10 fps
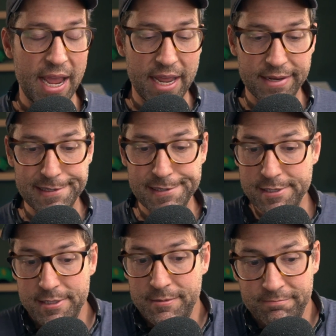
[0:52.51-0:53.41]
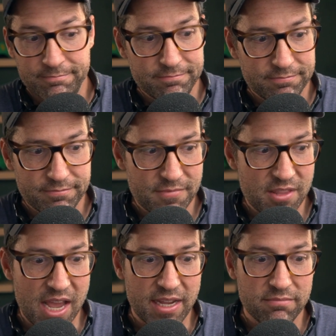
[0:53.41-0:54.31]
and
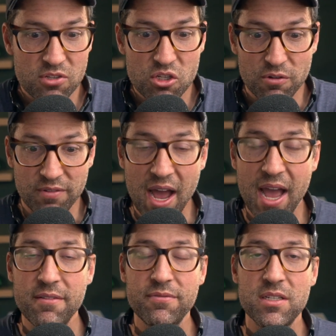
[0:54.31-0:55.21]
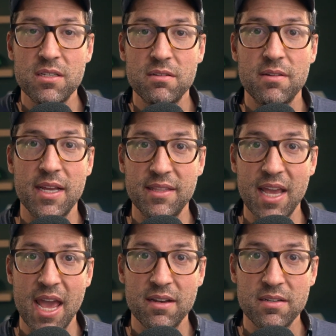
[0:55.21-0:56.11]
they survived at
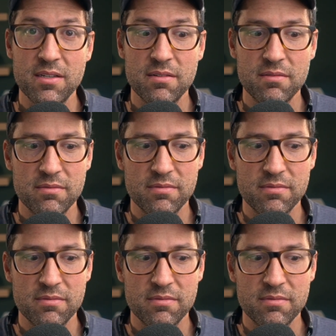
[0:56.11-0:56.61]
the end